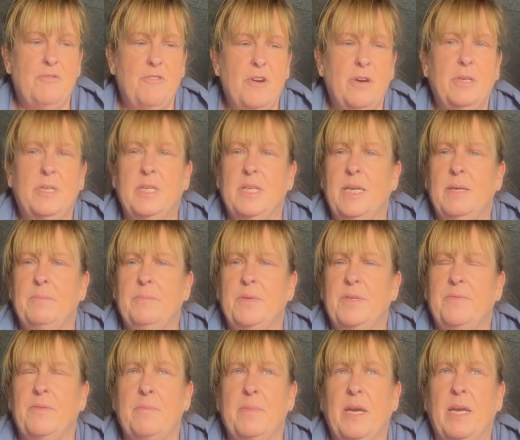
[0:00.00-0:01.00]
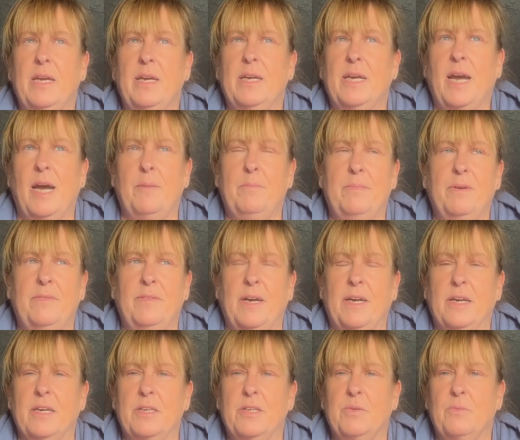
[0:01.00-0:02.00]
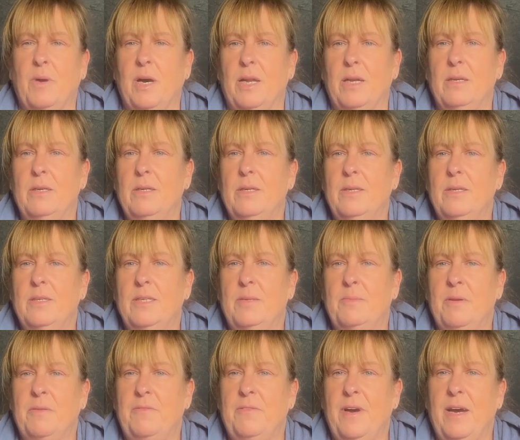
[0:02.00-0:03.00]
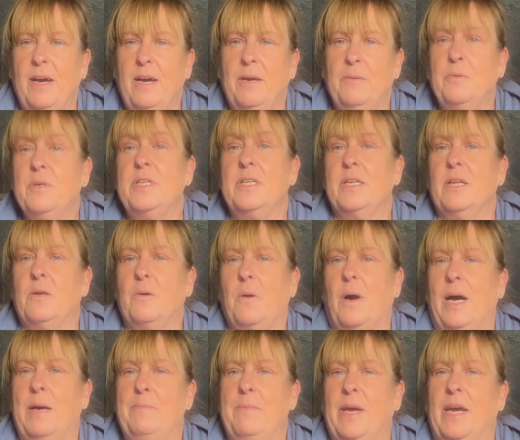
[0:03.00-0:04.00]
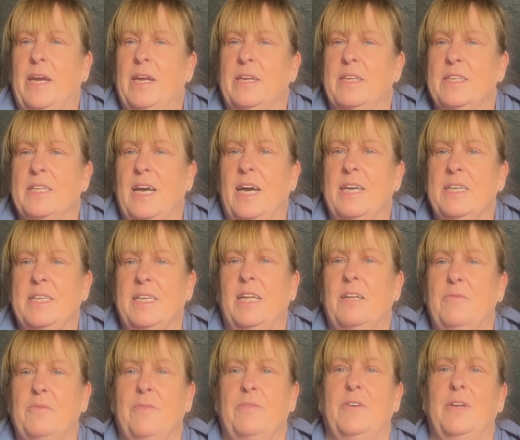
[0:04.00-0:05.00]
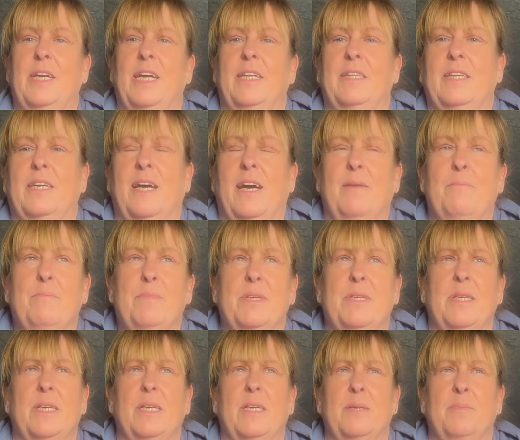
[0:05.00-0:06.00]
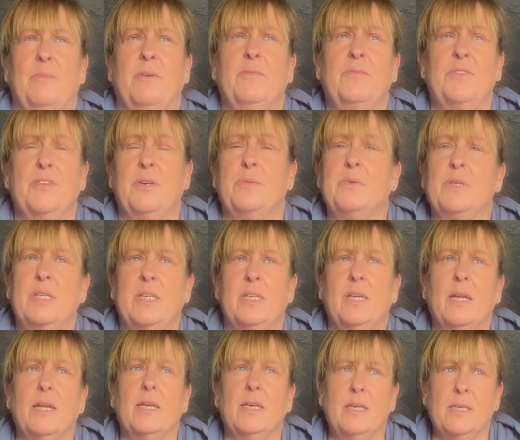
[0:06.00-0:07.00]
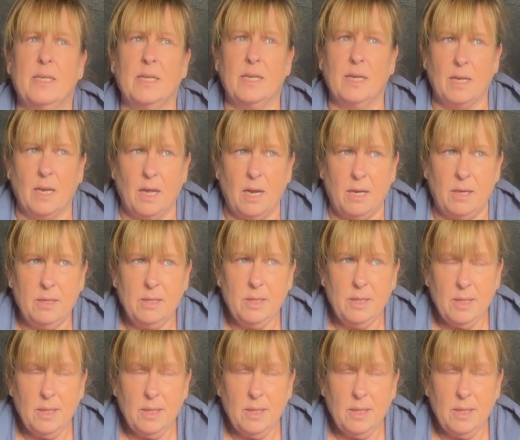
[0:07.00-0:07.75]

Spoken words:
Pro tips for beginner camper vanners. Well, to be fair, we're still quite beginners ourselves. We've only had the camper 6 months, so we're still learning a lot.